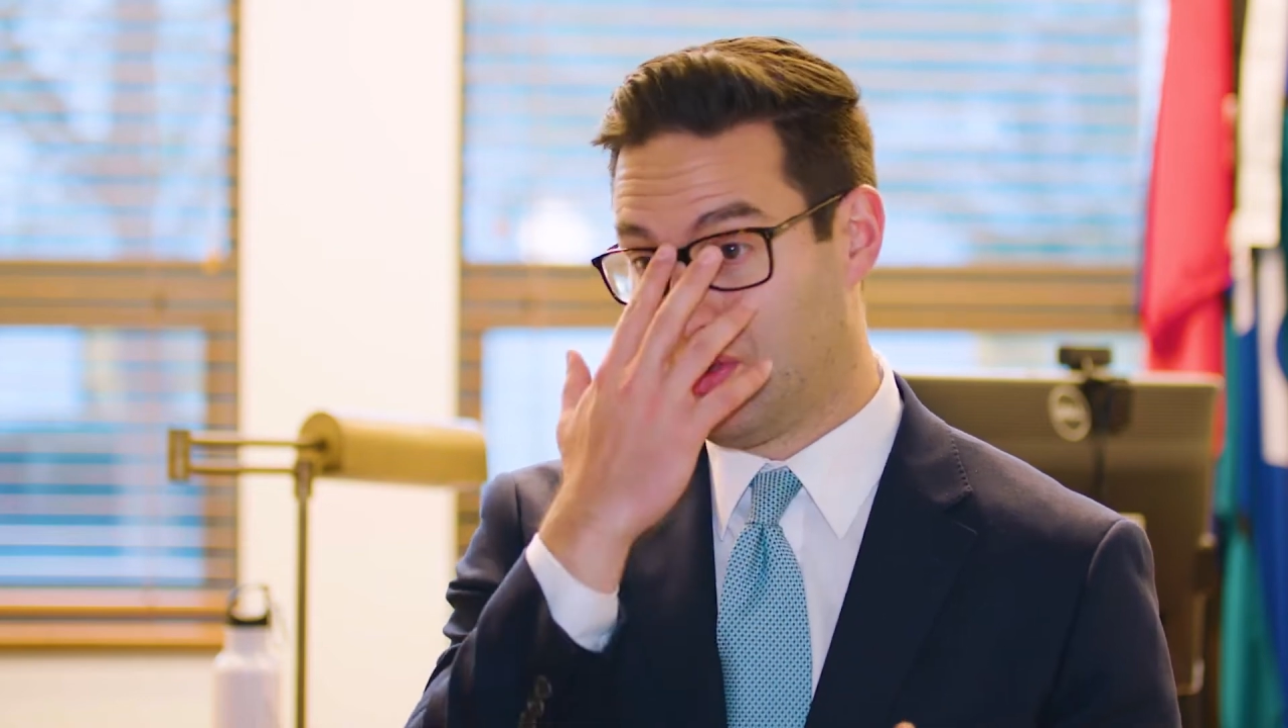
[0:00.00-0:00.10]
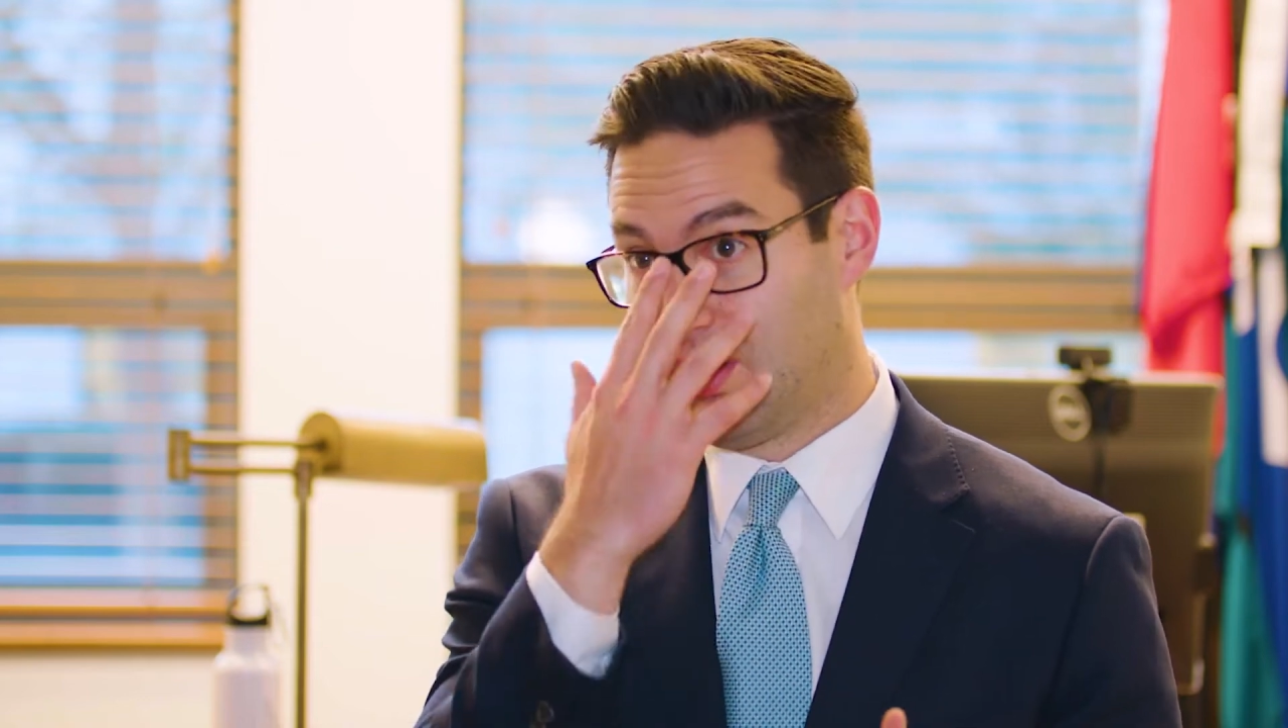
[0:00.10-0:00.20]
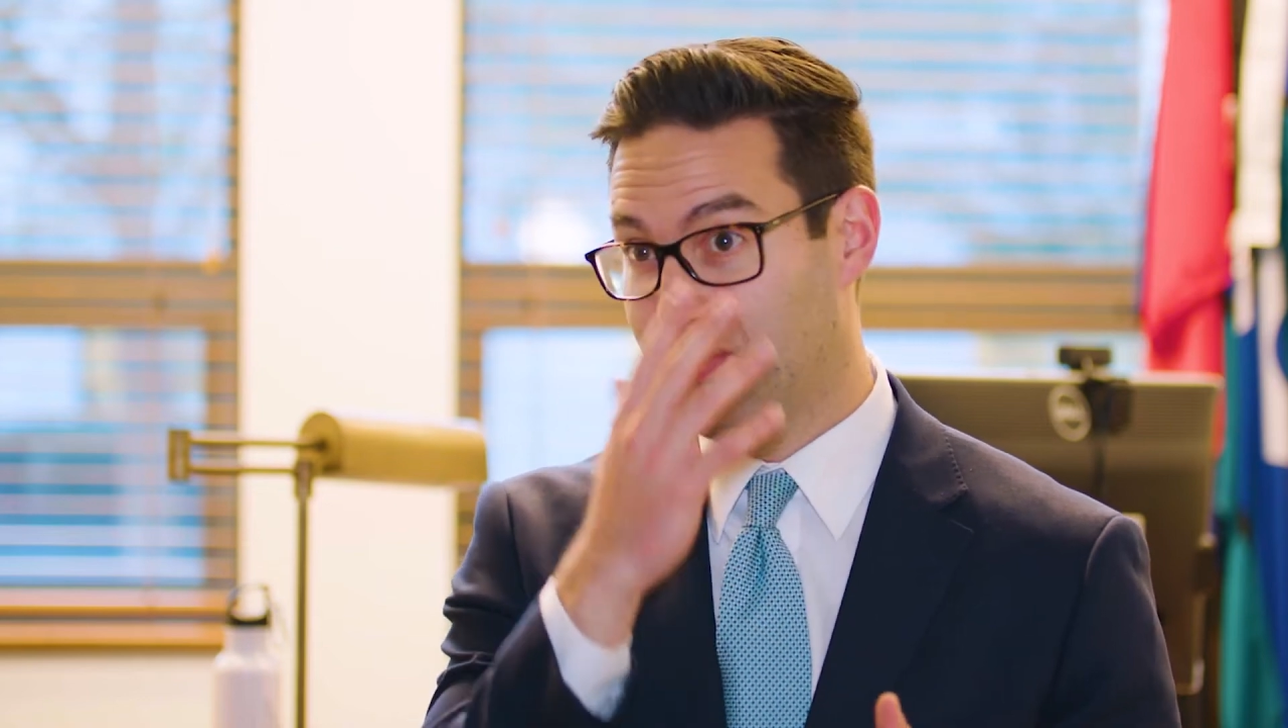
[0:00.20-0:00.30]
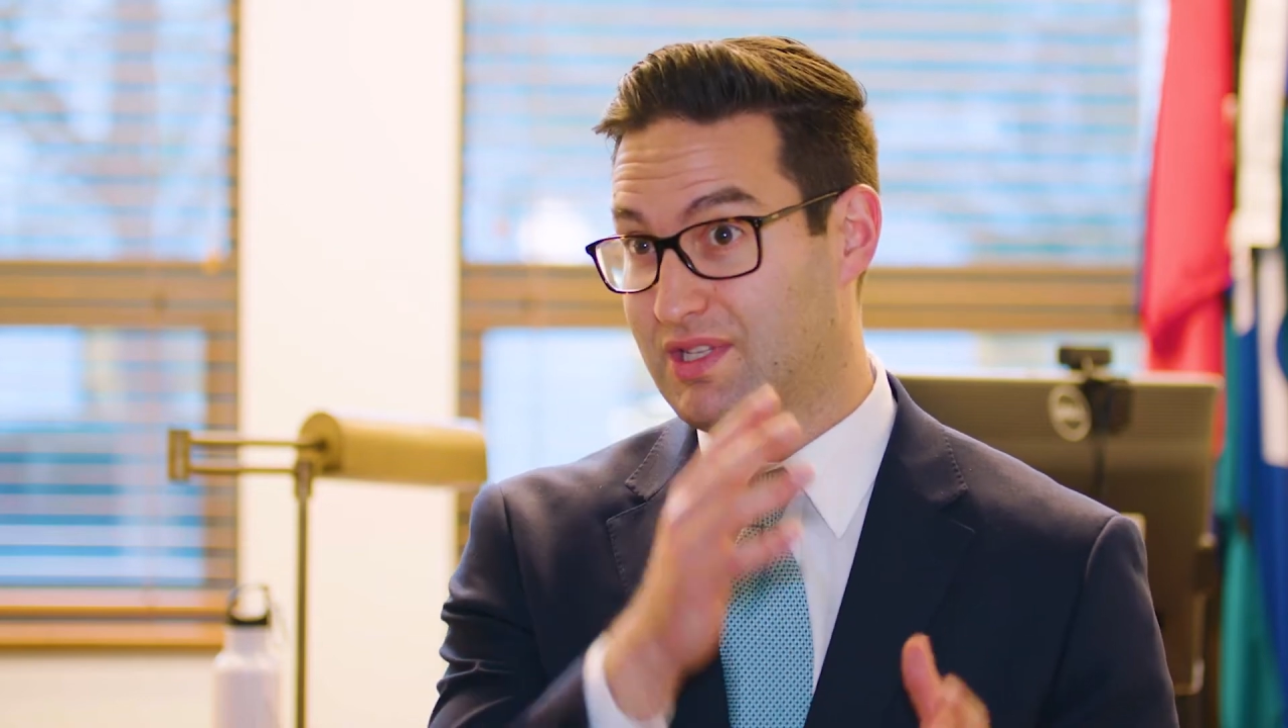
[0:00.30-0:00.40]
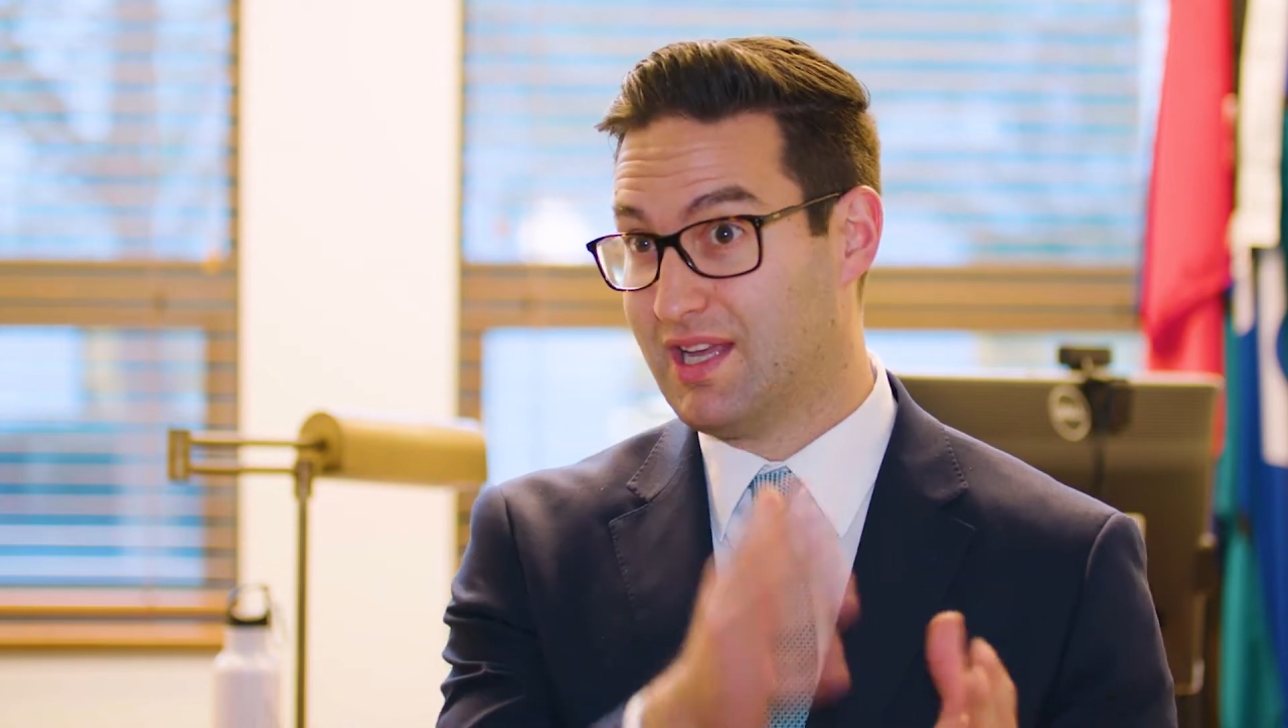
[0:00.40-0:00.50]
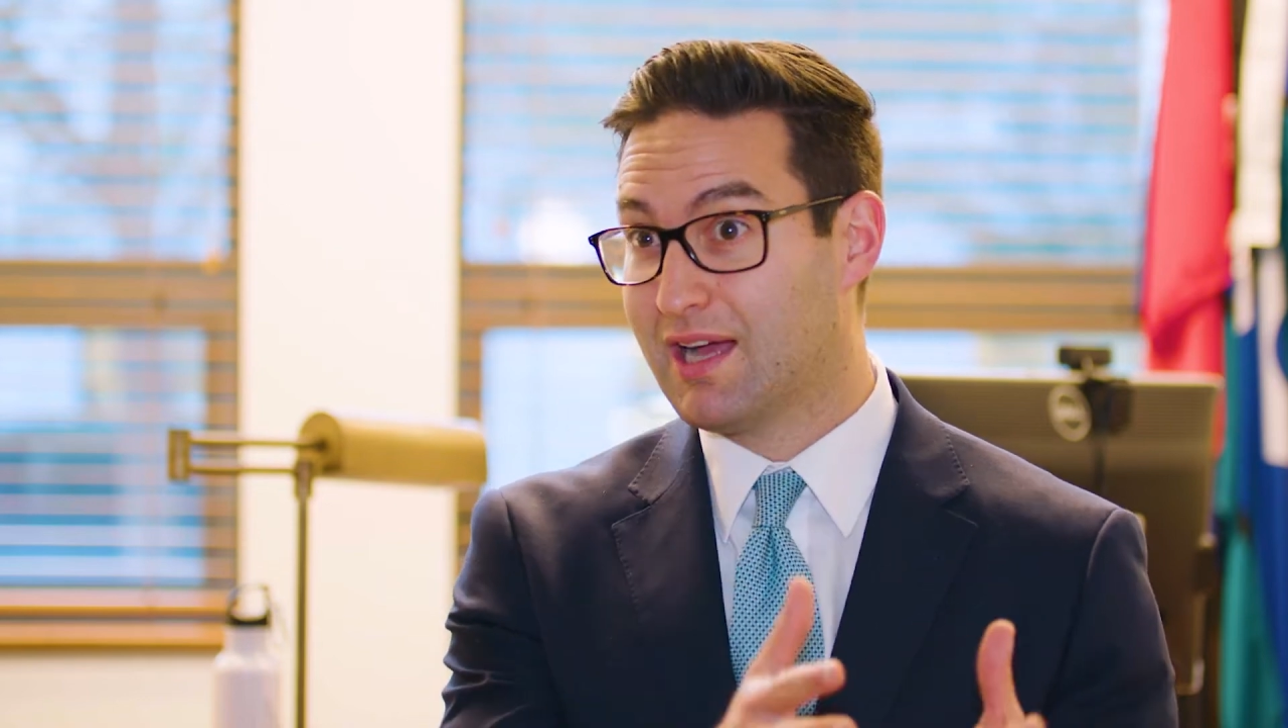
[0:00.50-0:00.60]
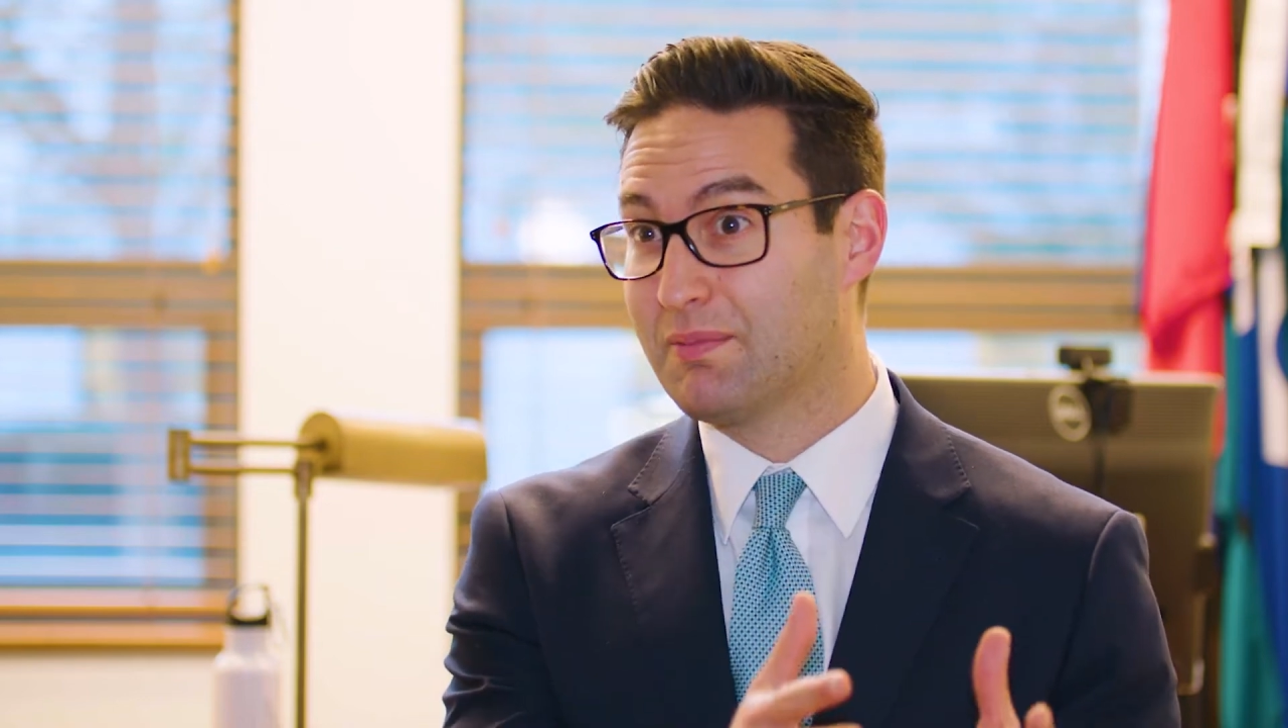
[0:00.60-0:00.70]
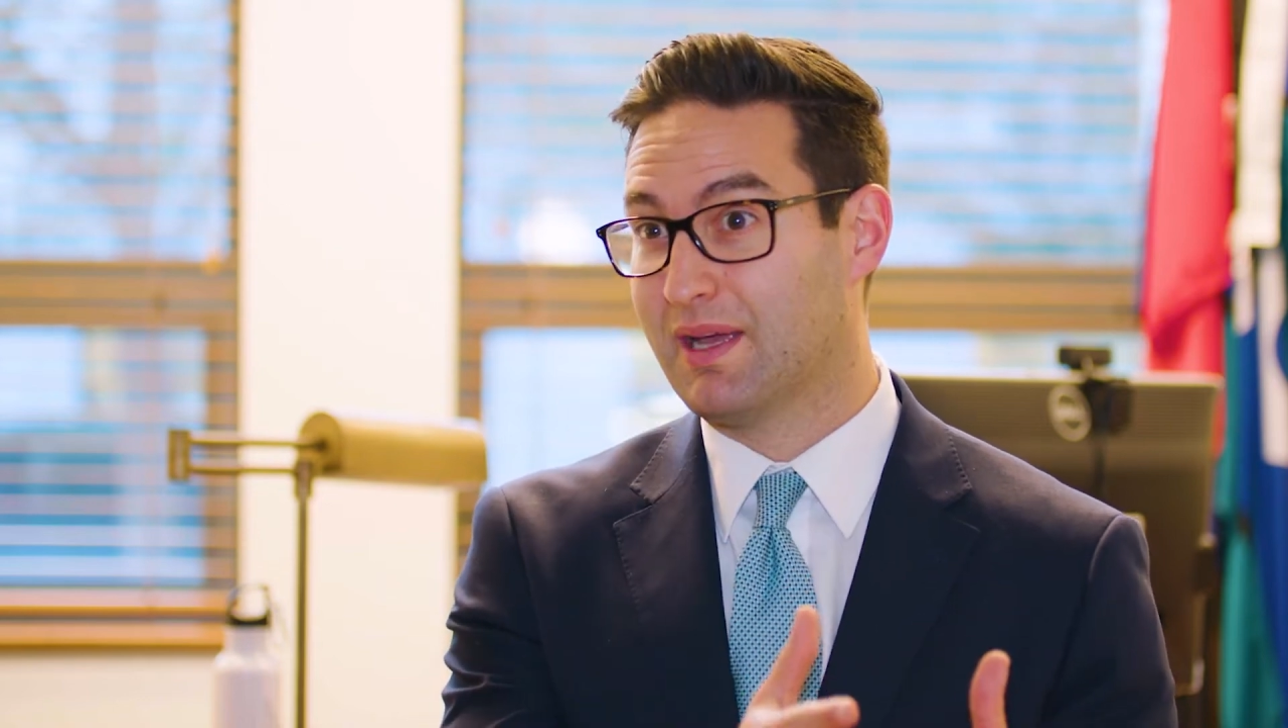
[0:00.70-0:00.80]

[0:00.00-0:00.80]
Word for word: though, is young